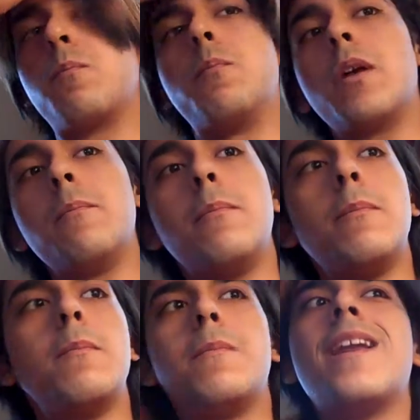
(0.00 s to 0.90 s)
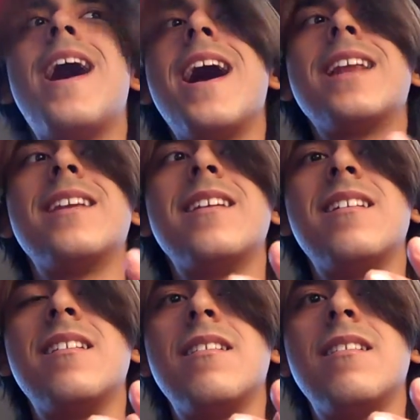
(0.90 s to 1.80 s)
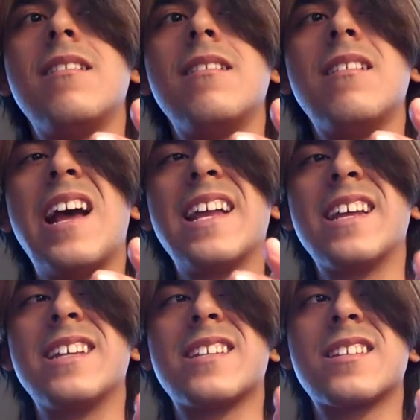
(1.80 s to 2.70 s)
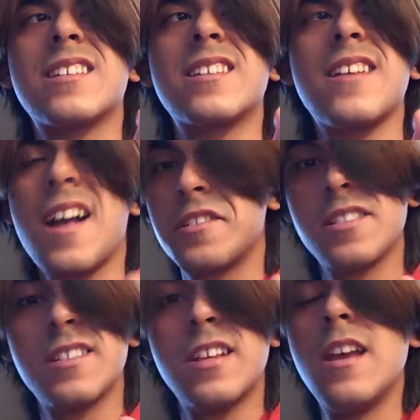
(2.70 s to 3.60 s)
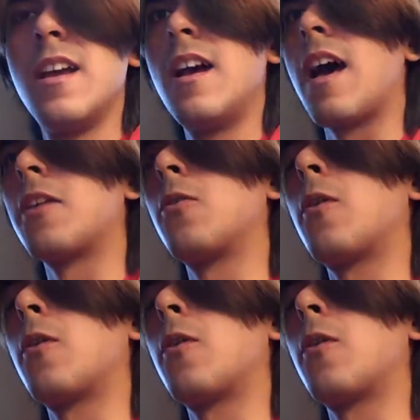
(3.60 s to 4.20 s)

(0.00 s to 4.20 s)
but not, I guess, consciously. I don't